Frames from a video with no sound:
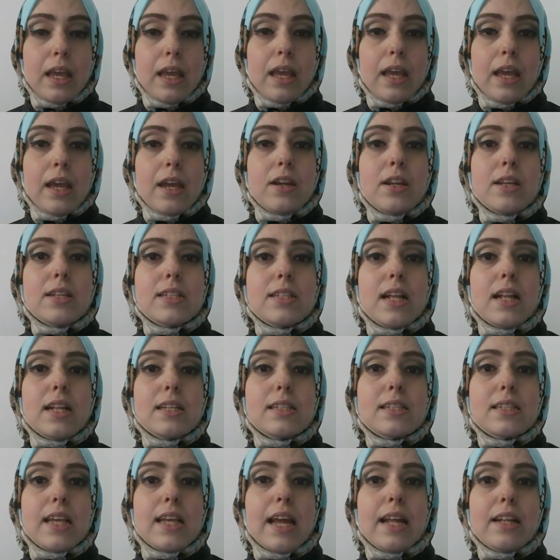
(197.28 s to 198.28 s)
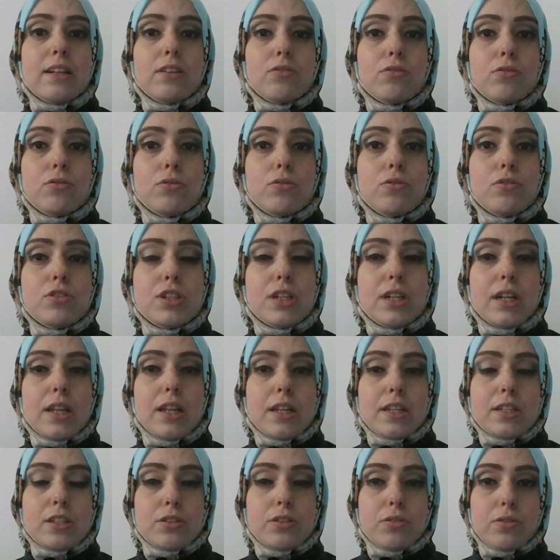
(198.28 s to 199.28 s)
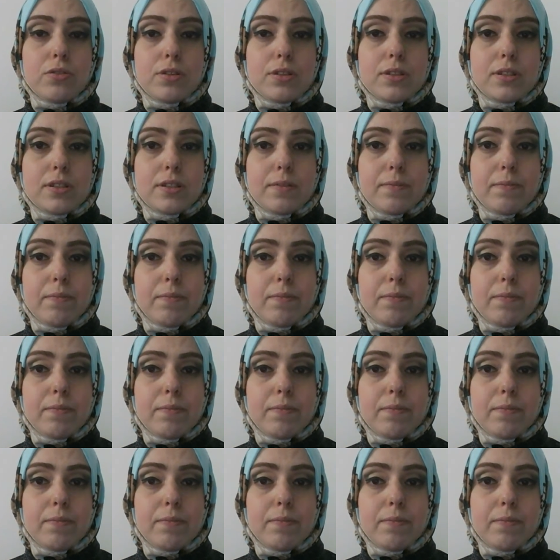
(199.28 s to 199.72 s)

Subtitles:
Results and conclusion in this course.